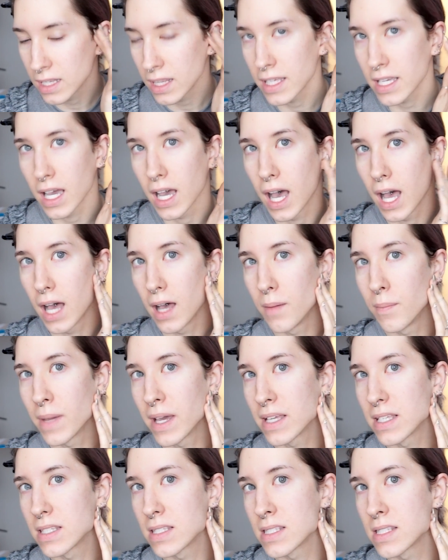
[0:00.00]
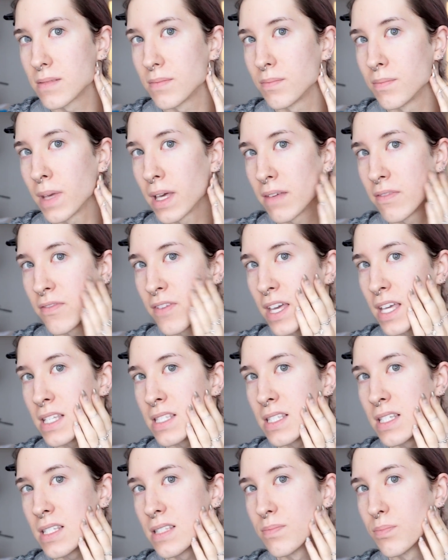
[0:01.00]
like my face
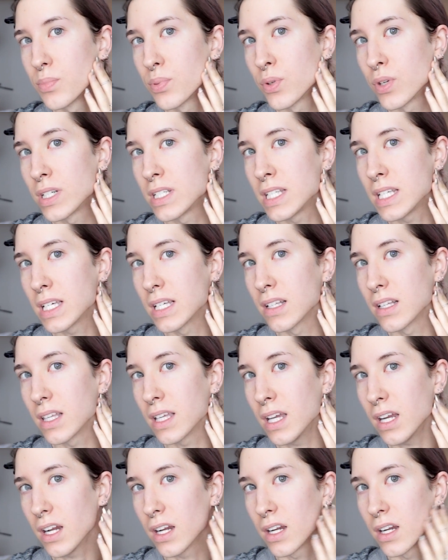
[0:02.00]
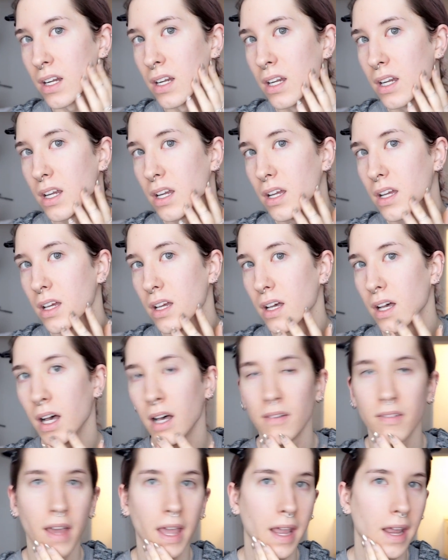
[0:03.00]
is pretty clear
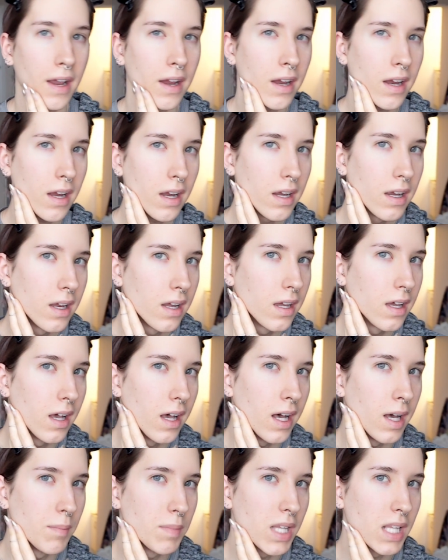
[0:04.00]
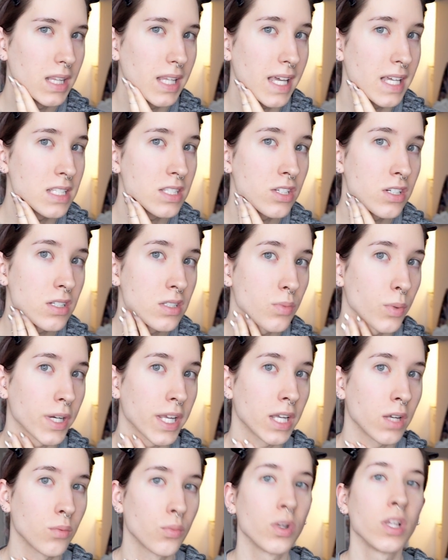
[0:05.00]
of hair. The laser is
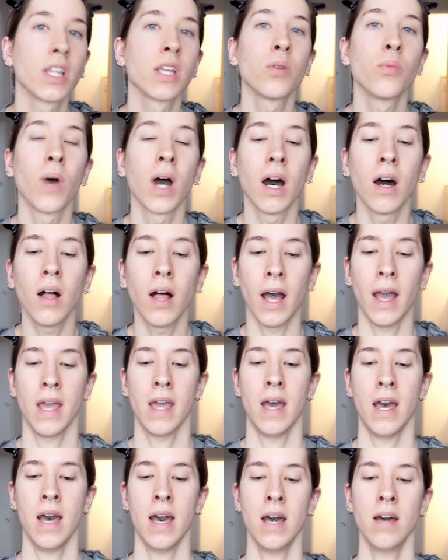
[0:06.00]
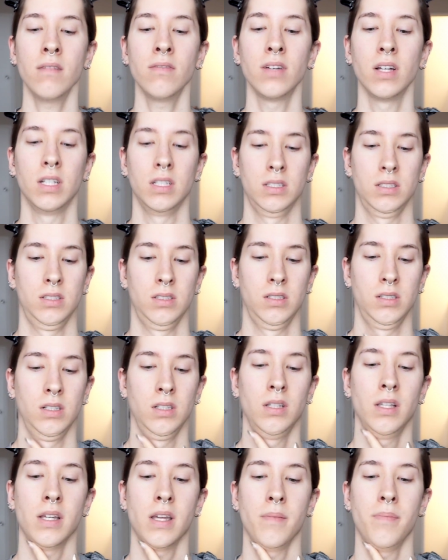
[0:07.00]
working really well. I have
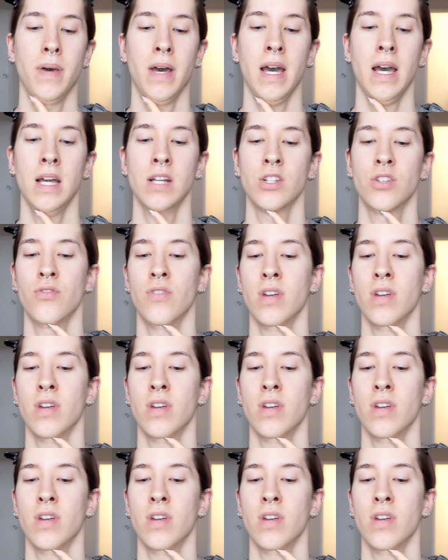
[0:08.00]
like a patch